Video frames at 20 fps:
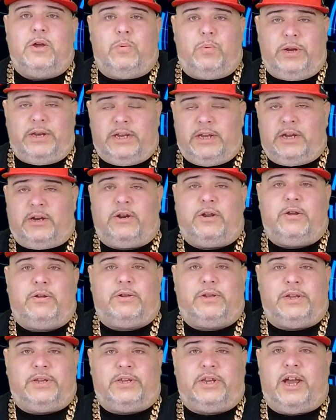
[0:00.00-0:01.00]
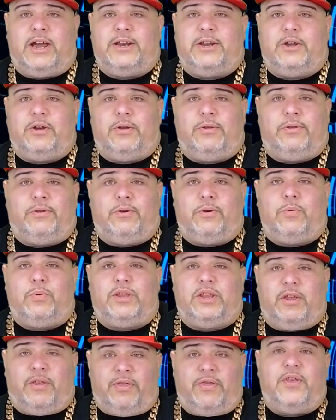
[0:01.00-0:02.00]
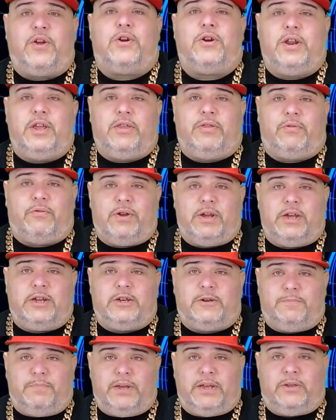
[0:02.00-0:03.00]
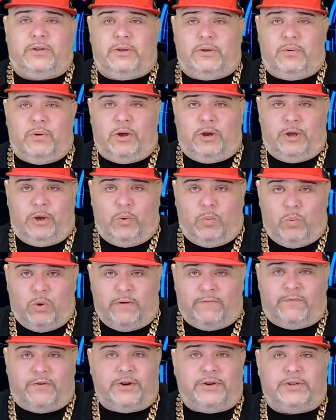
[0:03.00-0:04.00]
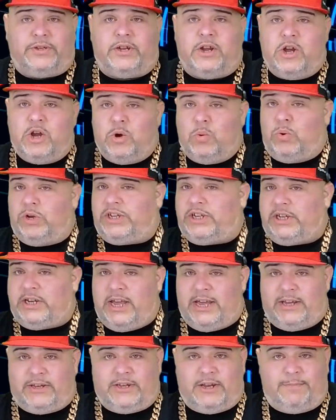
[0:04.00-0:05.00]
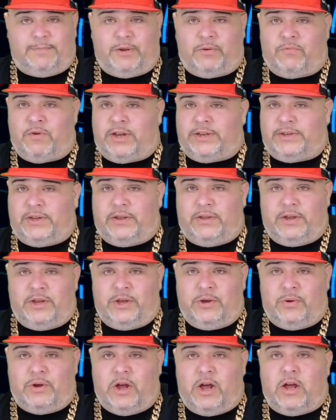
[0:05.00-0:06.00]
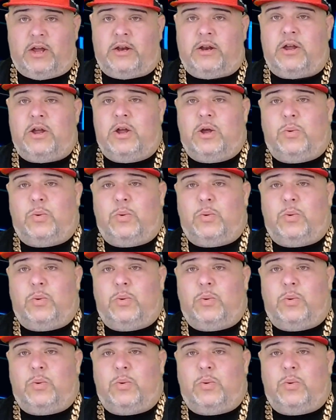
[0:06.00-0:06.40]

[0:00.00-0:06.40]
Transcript: We did decide to go through with the 33-inch B2 audio woofers, which takes up the rest of the Yukon,